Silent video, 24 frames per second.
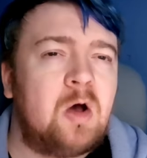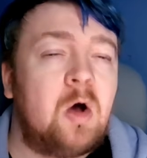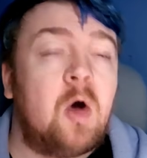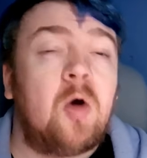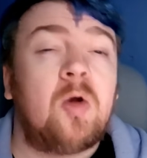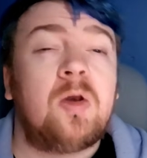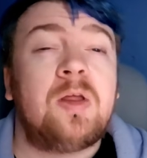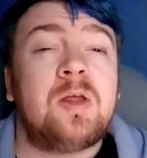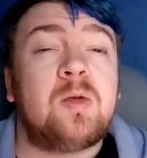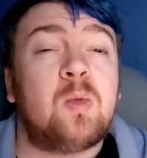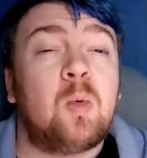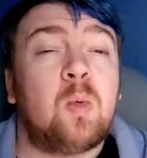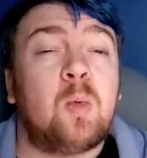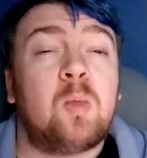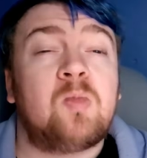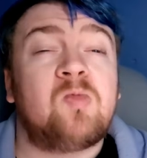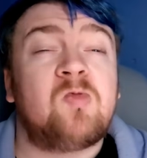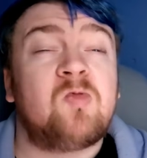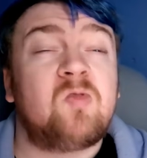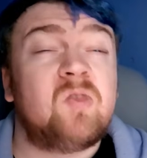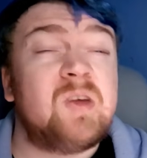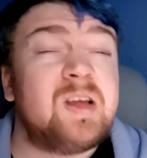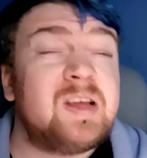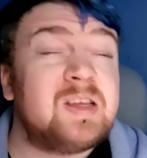only
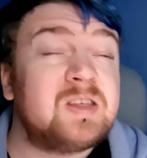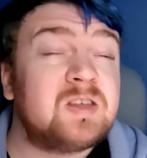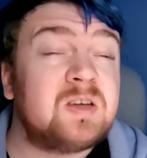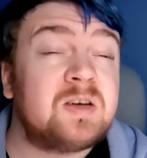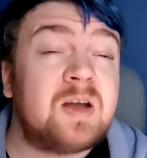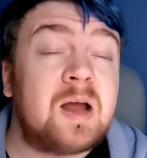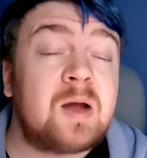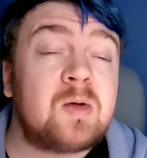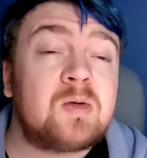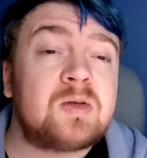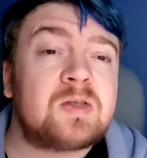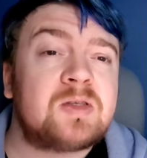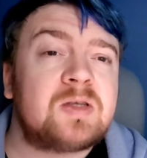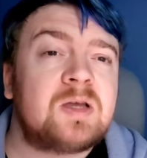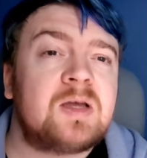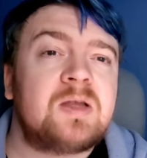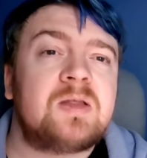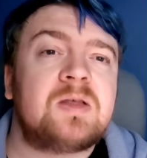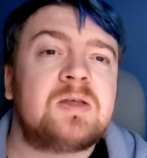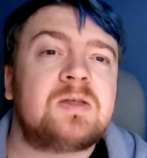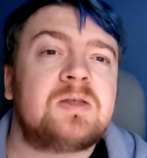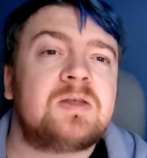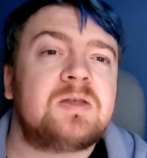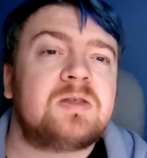reason I would say
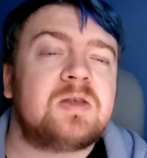this